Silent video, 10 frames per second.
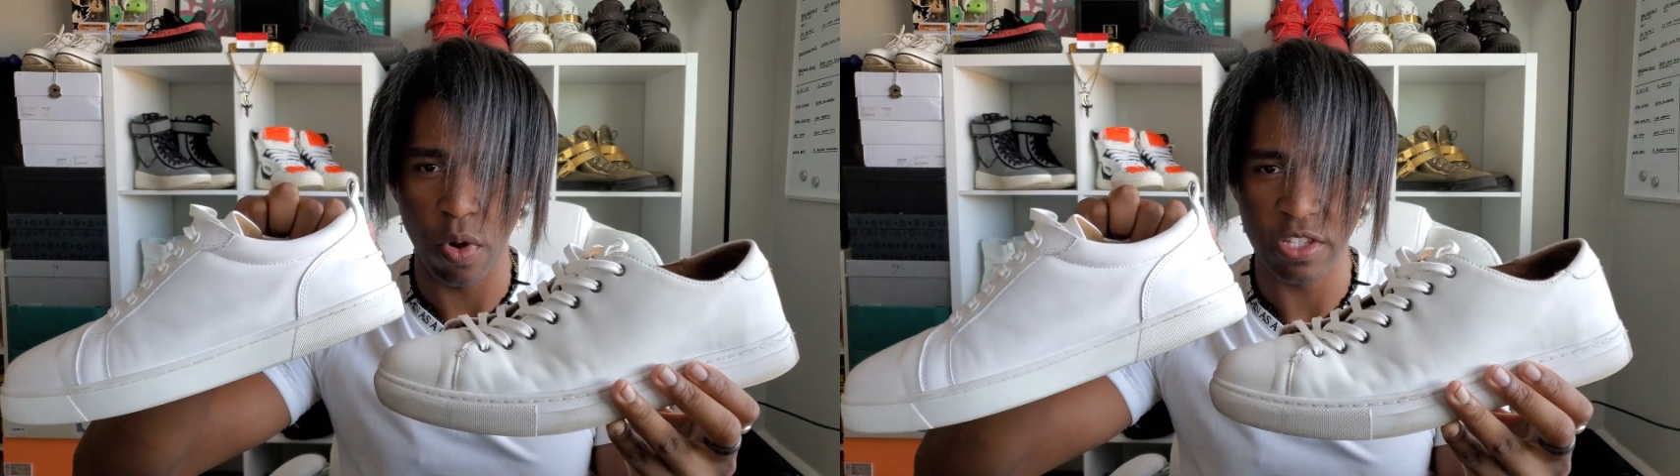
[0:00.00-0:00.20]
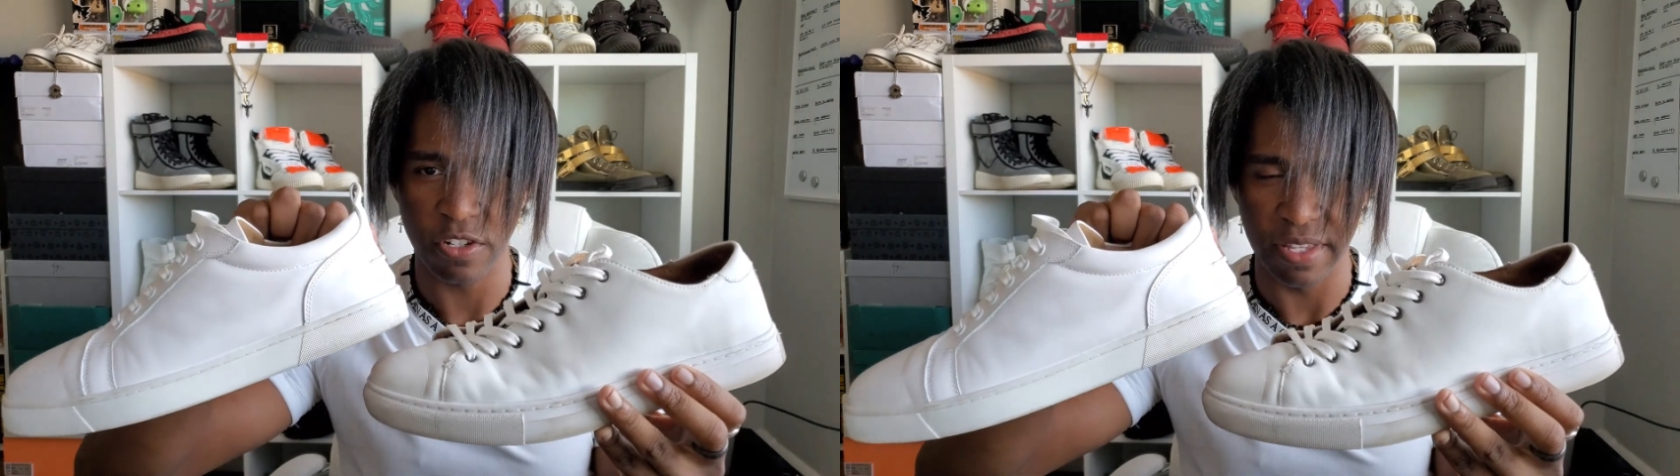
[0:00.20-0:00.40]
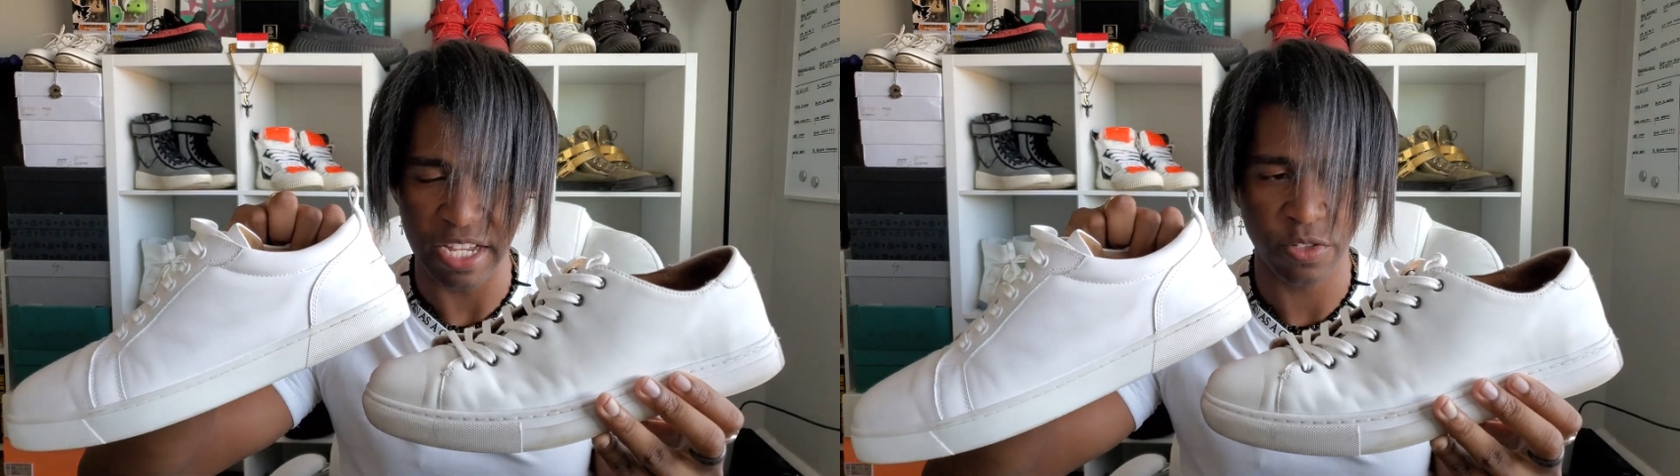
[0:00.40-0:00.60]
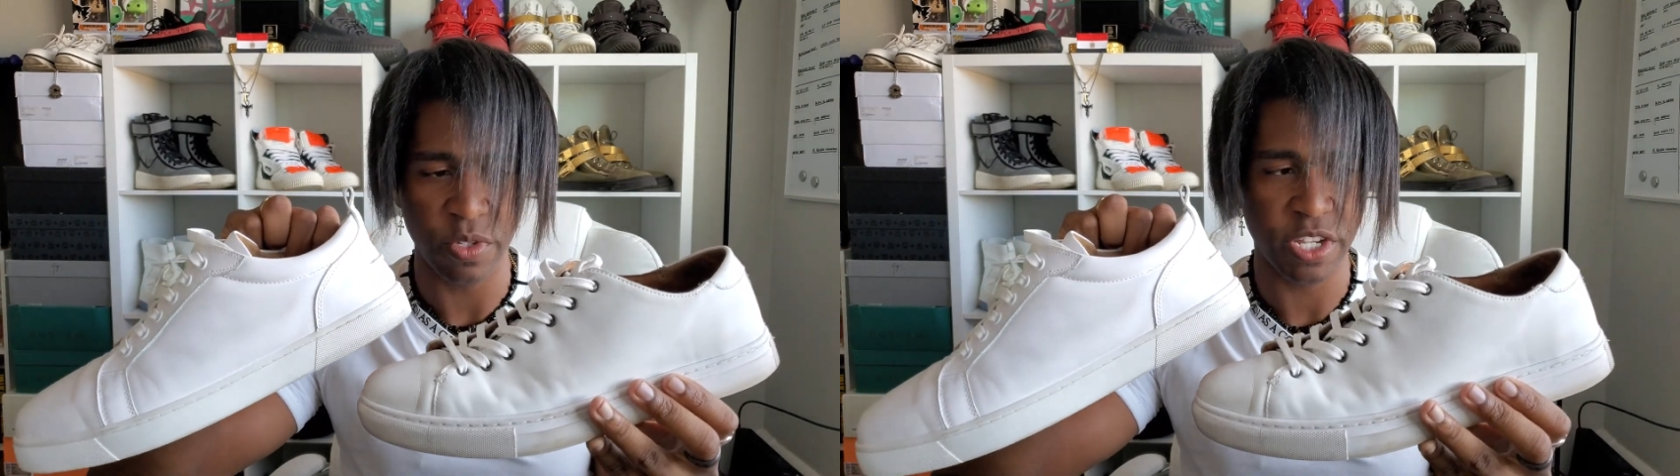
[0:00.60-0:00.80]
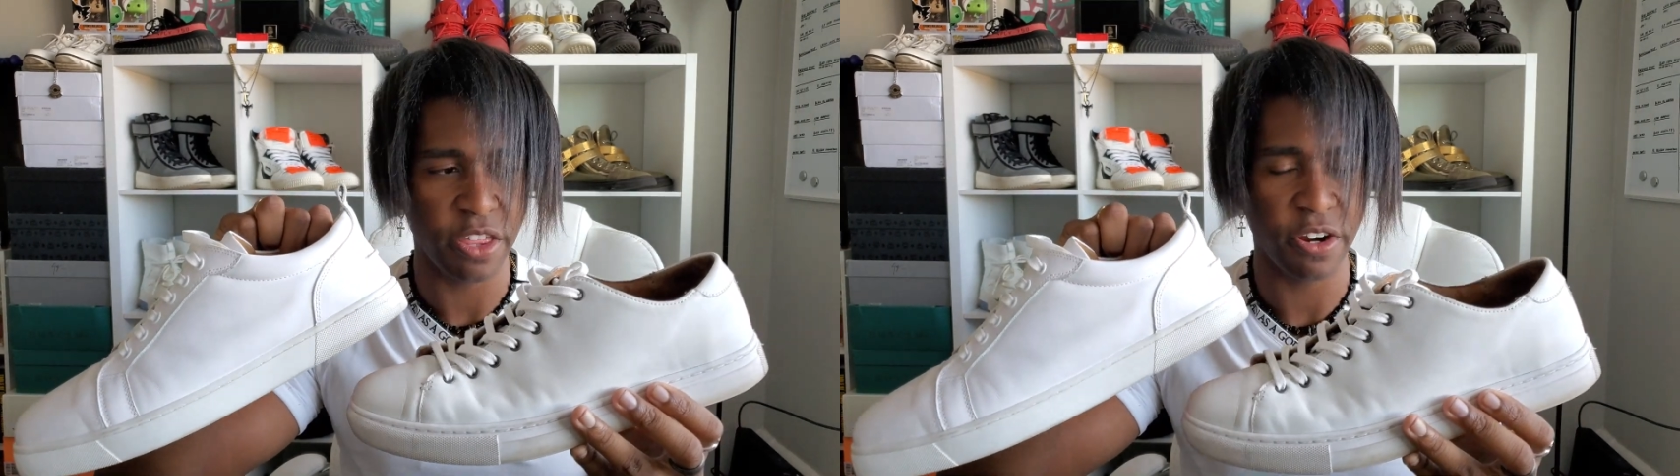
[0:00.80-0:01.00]
once they're next to
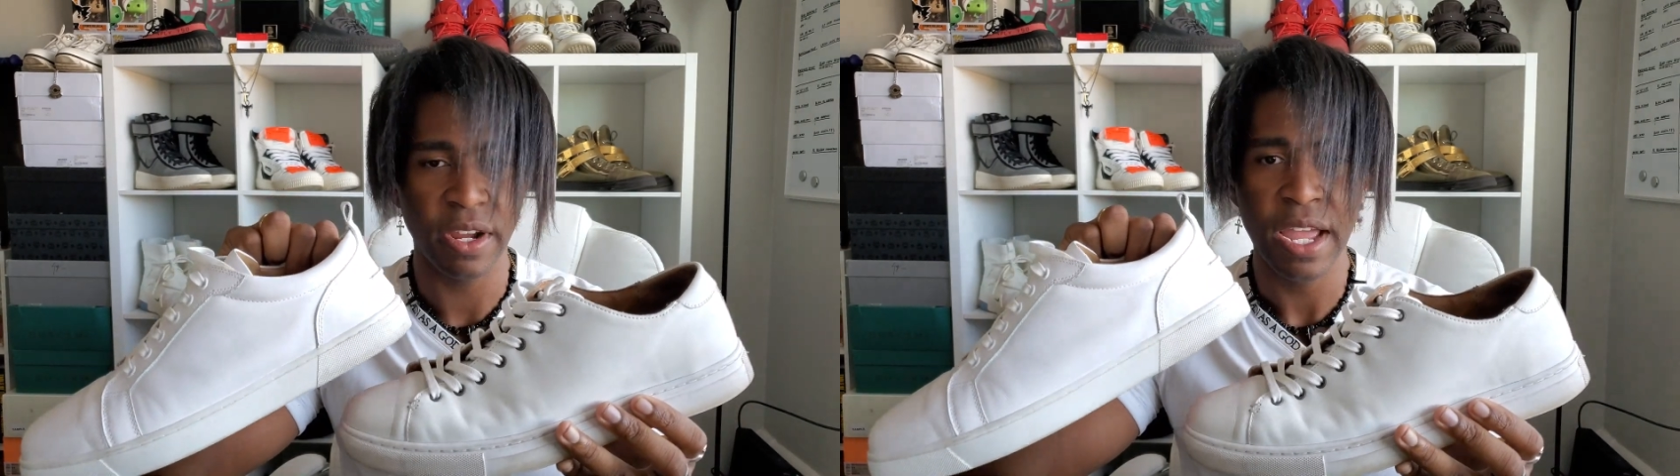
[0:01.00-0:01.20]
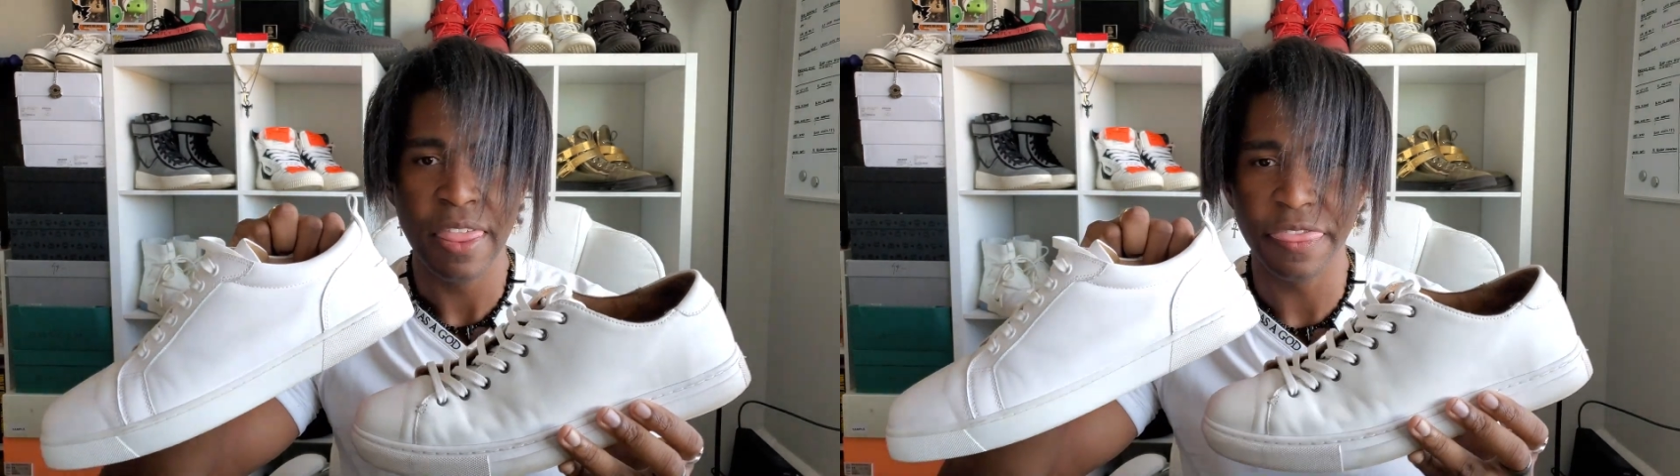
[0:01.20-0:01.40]
each other.